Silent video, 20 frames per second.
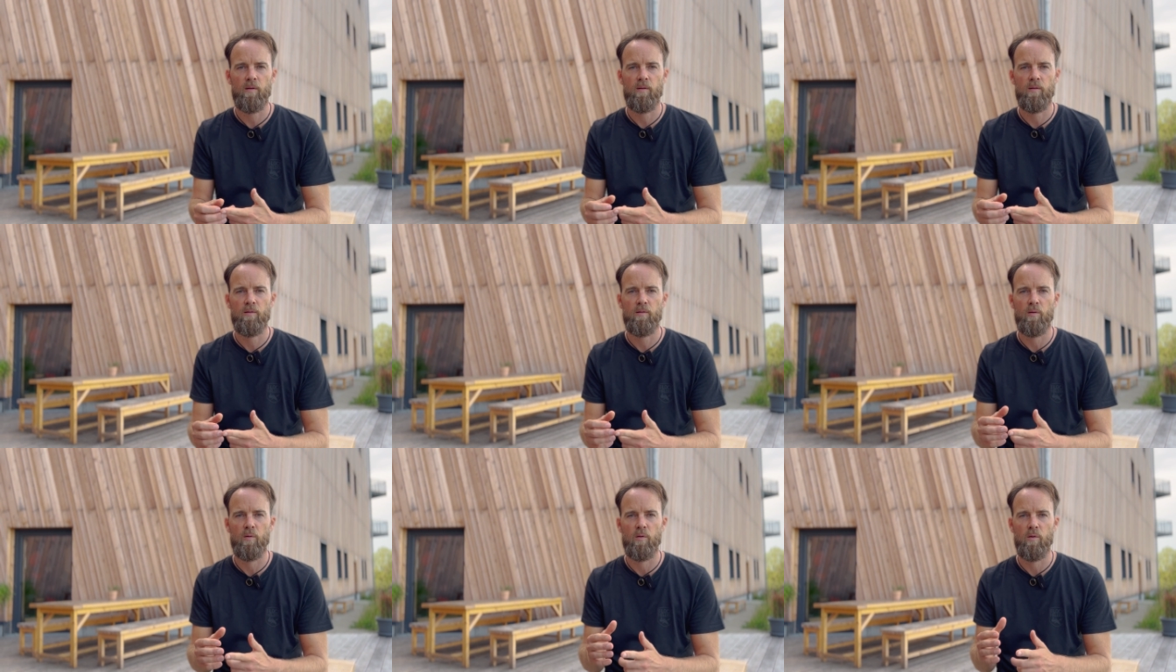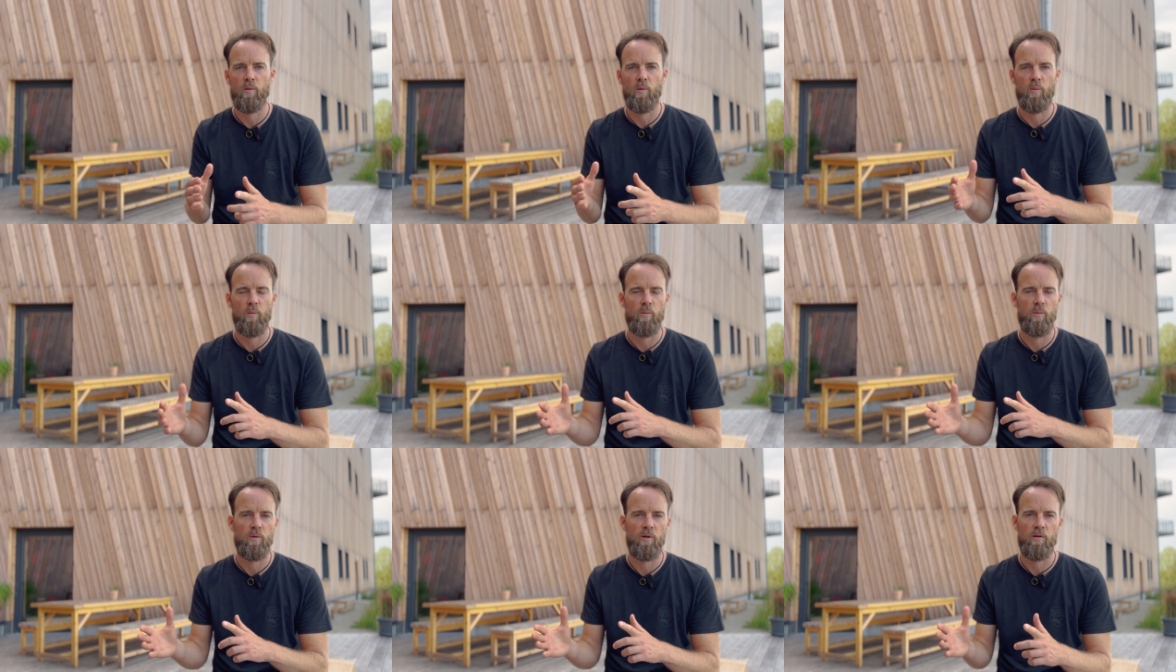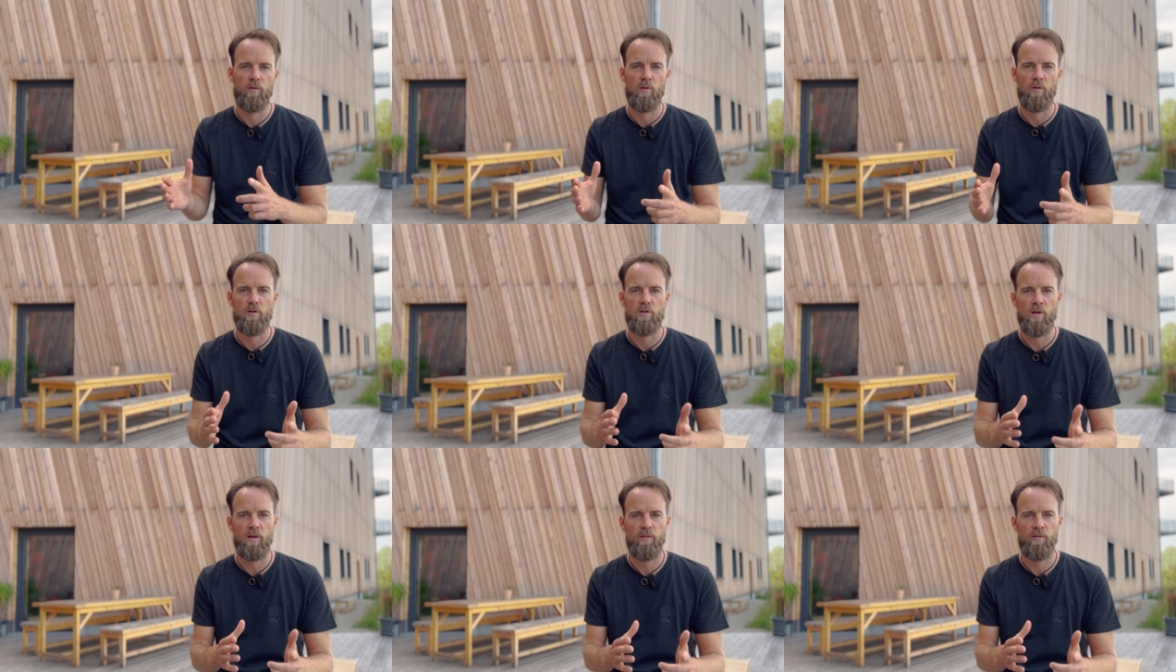So you need to
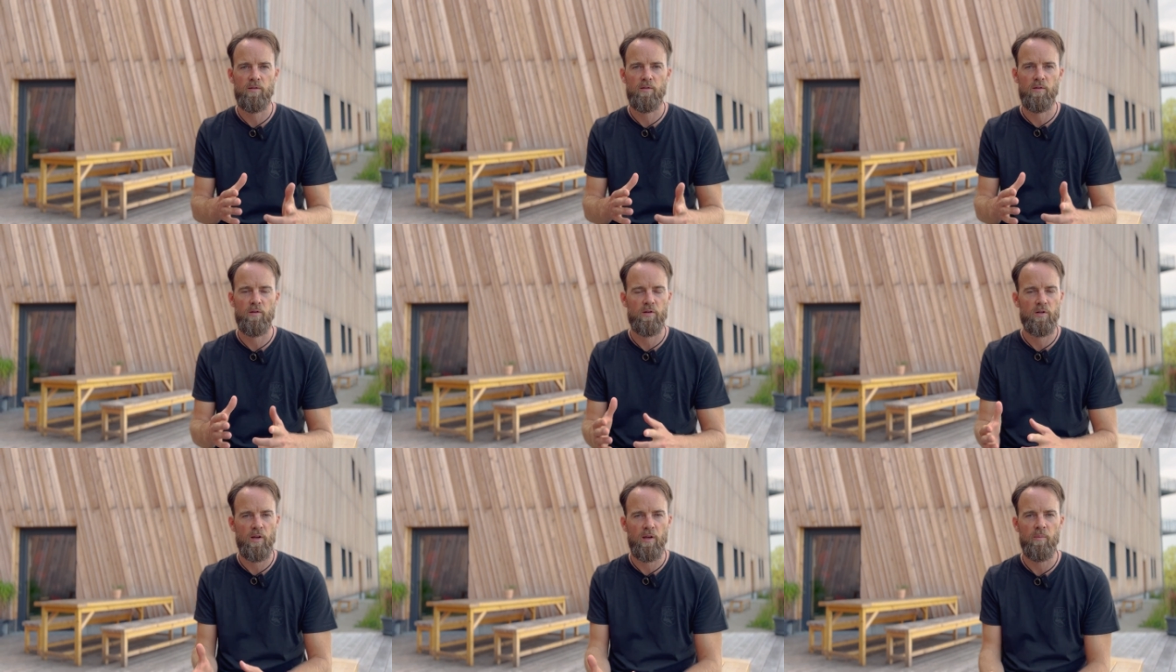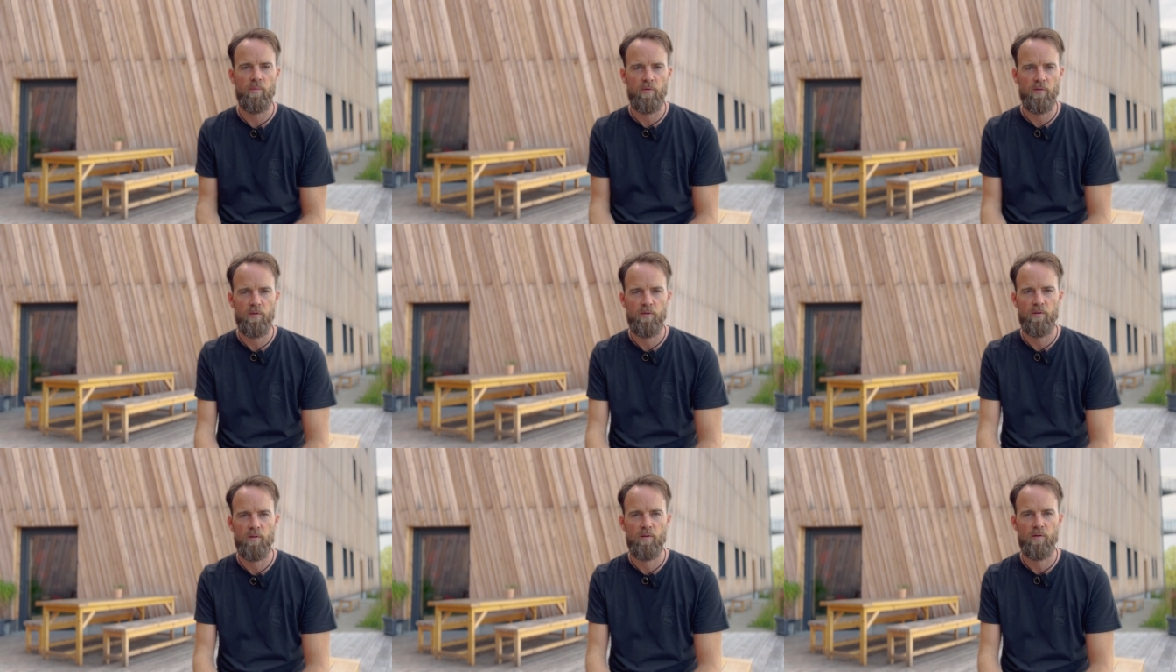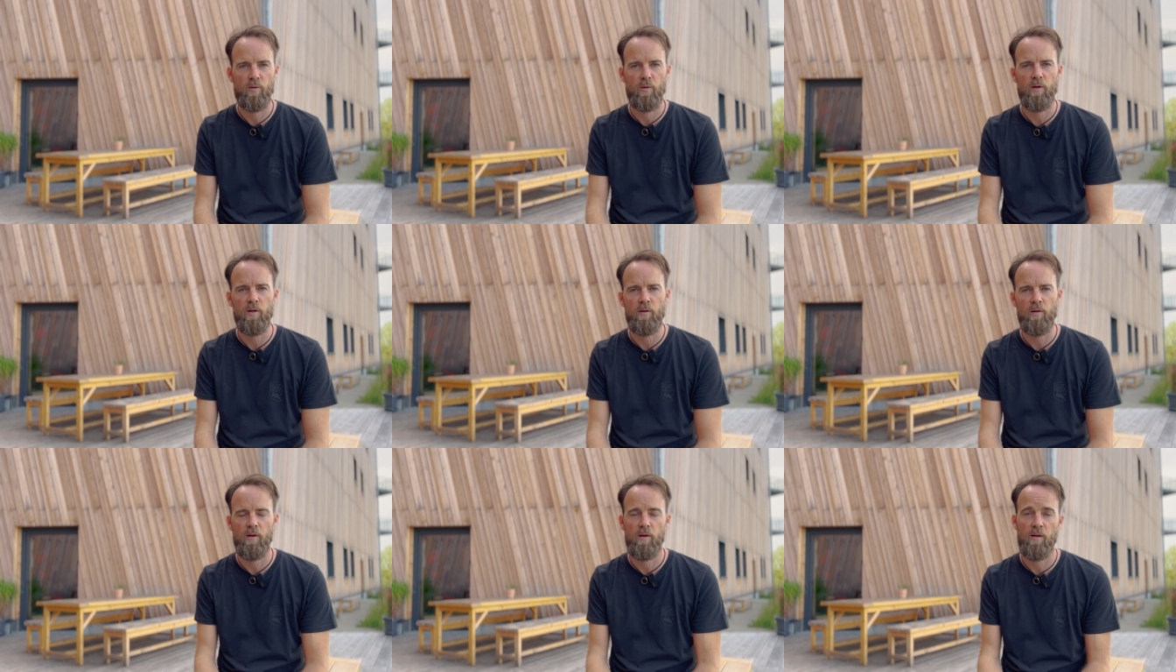adjust your shapes to
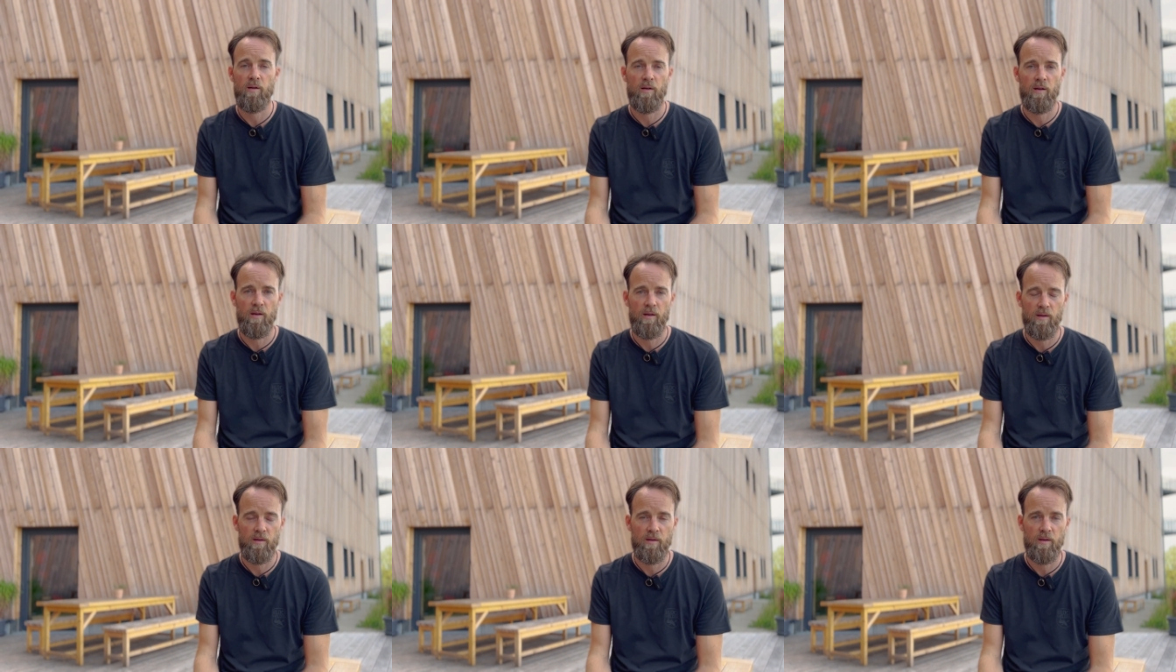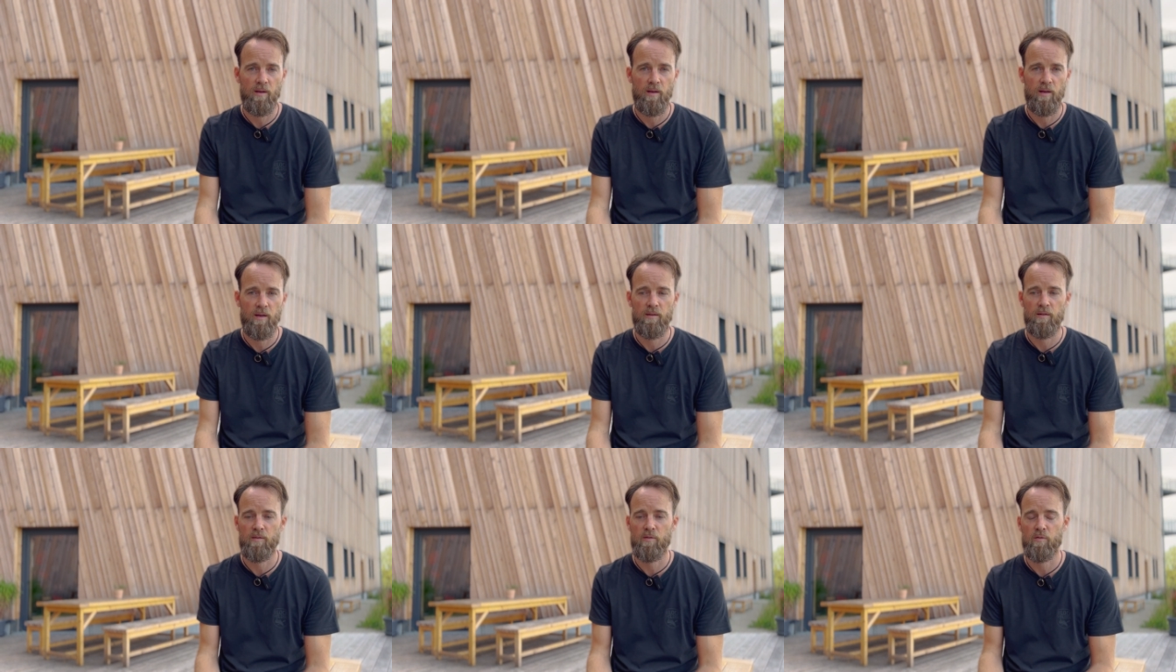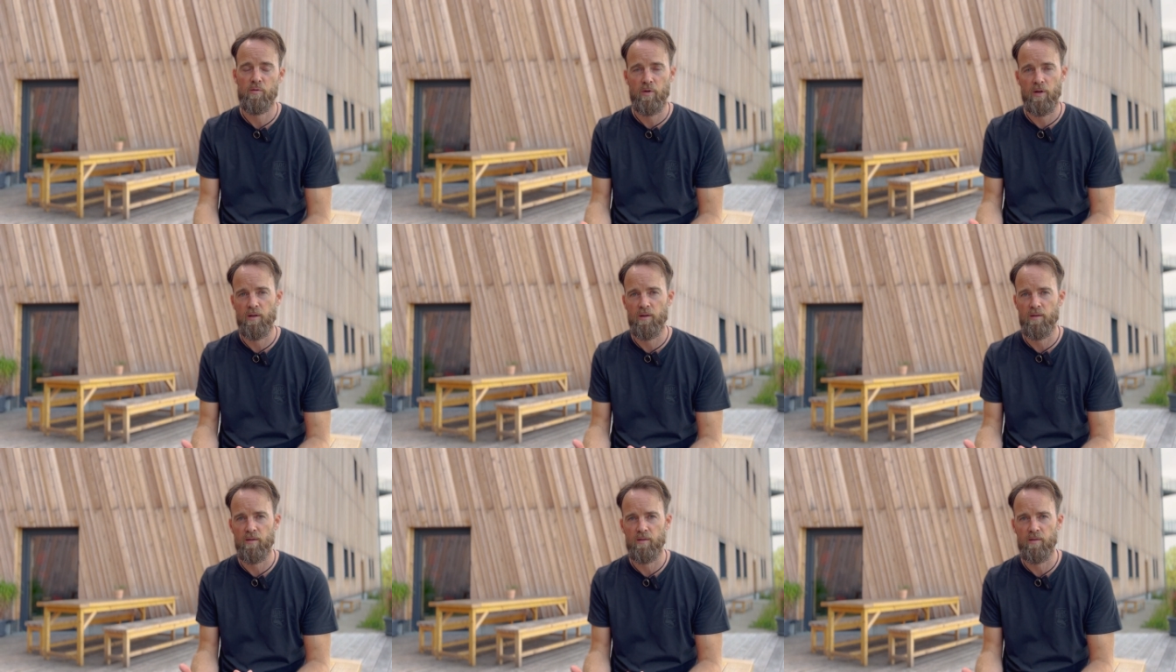it and
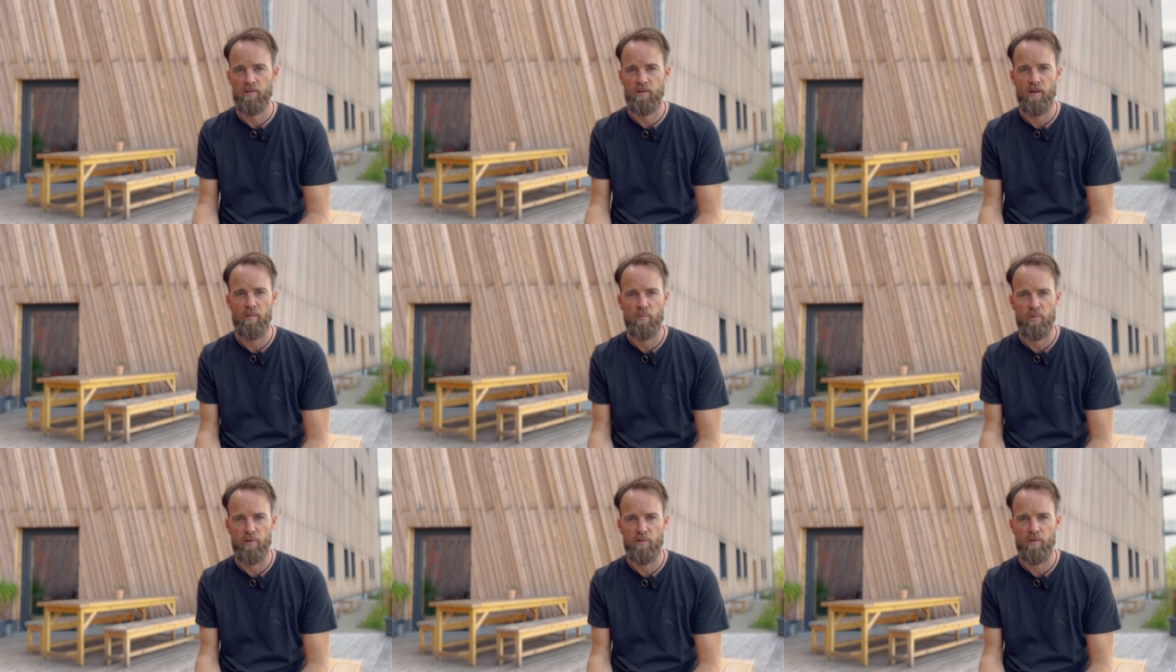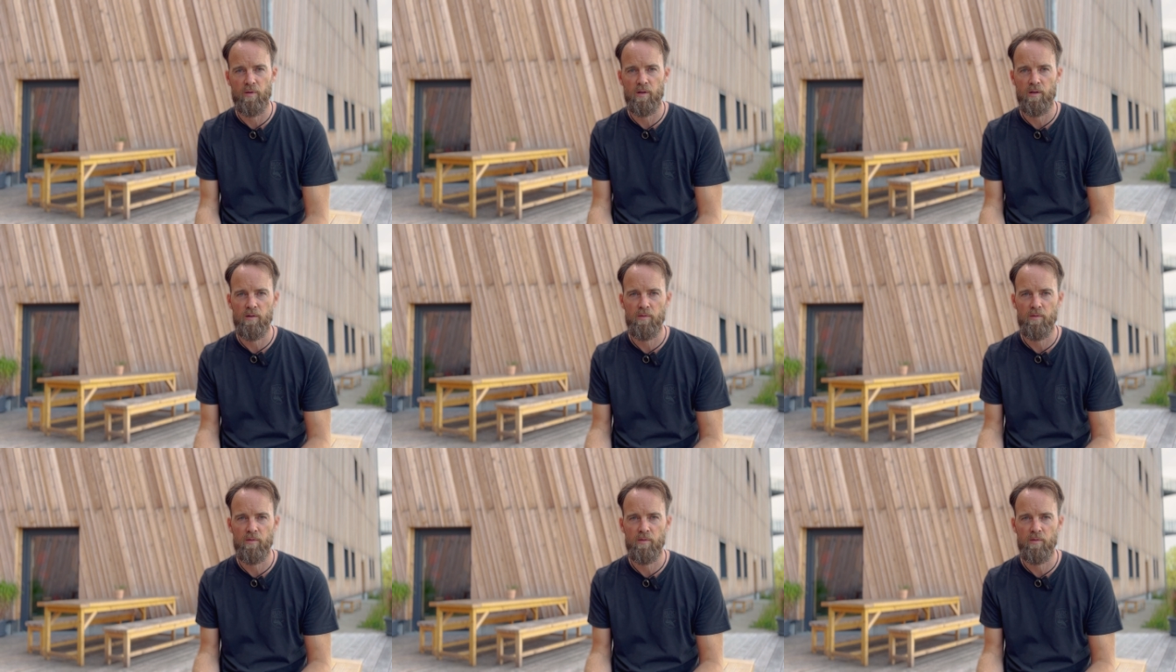create a design briefing.